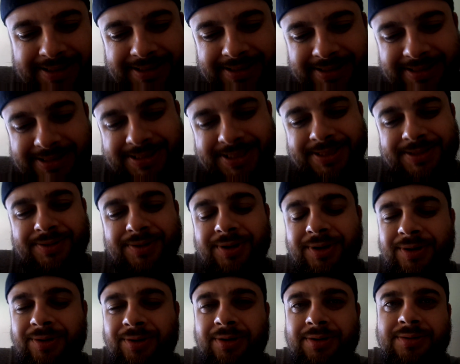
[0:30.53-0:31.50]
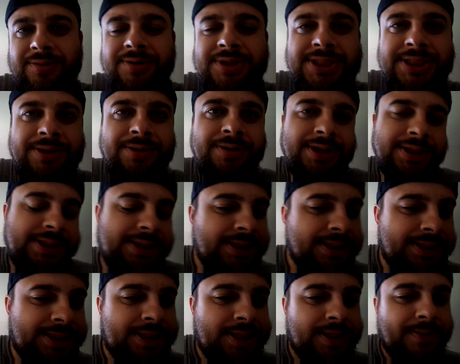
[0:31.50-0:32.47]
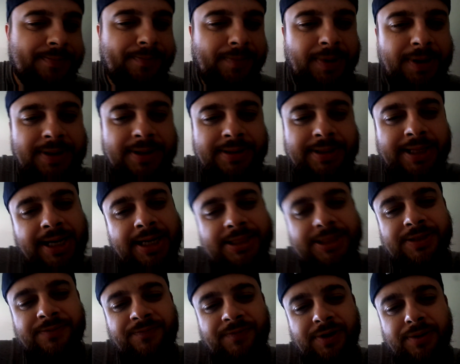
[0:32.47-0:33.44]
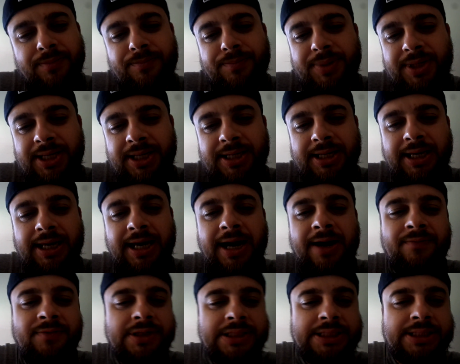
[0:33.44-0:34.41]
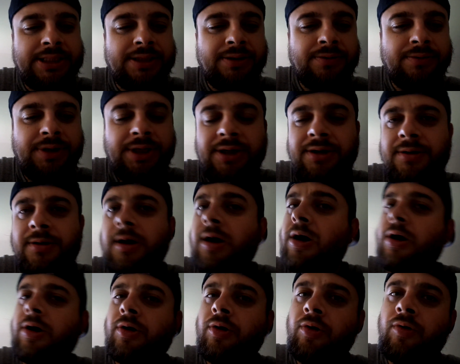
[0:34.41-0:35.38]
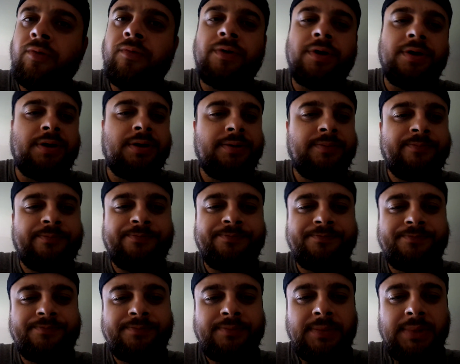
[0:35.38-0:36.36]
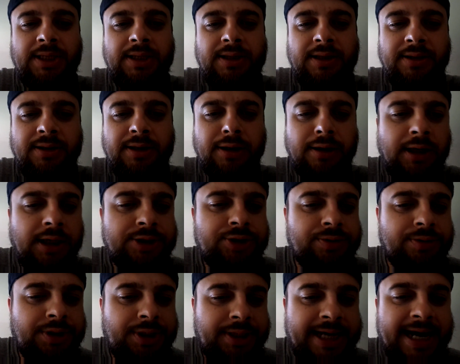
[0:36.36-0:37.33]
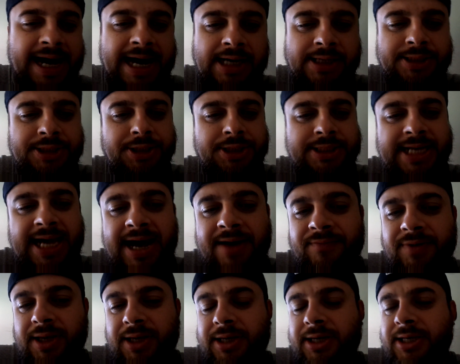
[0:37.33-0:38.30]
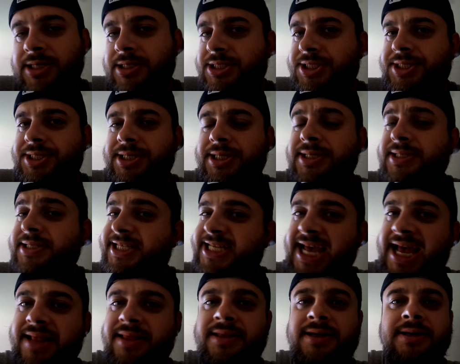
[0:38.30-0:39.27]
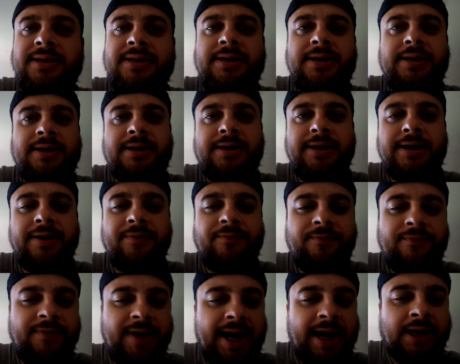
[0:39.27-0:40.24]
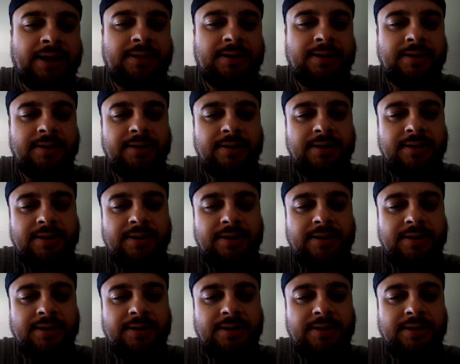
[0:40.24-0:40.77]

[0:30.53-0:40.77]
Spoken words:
Listen, in all due seriousness, the days of competing every single year are over. The luxury tax, it's having its intended effect.